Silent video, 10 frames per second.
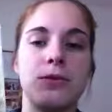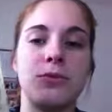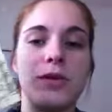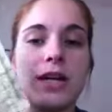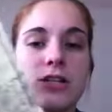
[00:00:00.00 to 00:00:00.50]

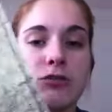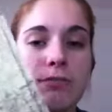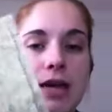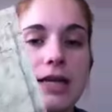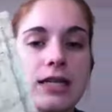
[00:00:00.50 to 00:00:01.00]
we got to
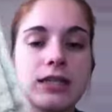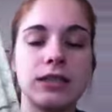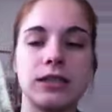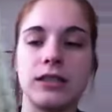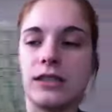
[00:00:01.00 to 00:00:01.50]
make
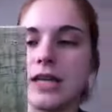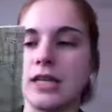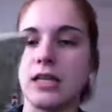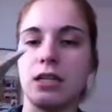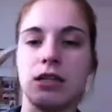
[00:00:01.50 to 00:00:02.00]
little
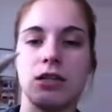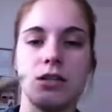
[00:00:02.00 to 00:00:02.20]
tiny